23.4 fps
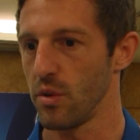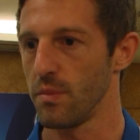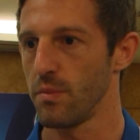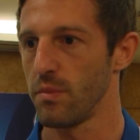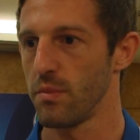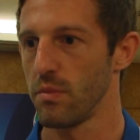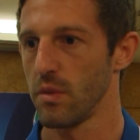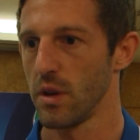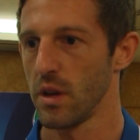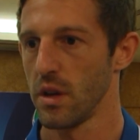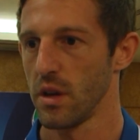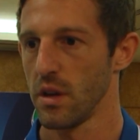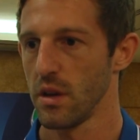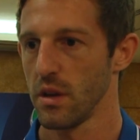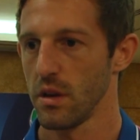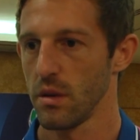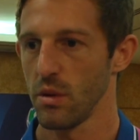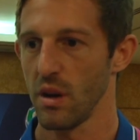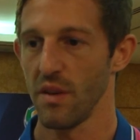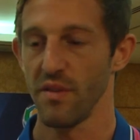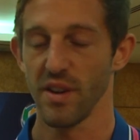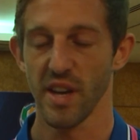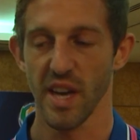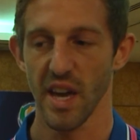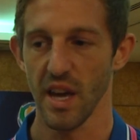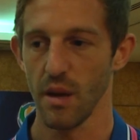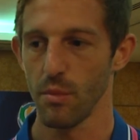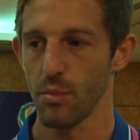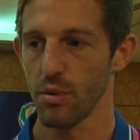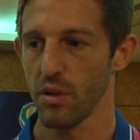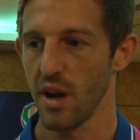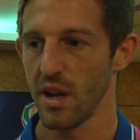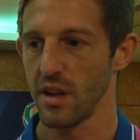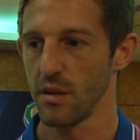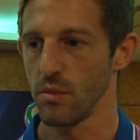We have a
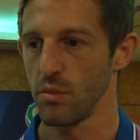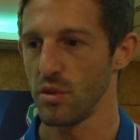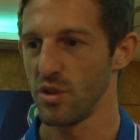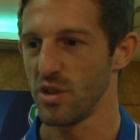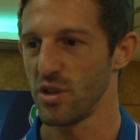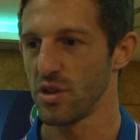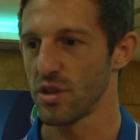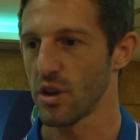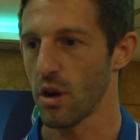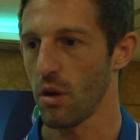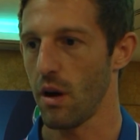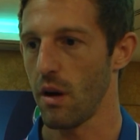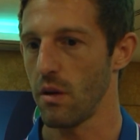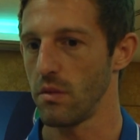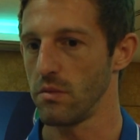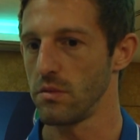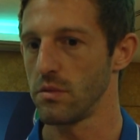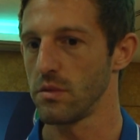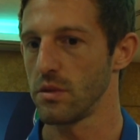game plan and we just go out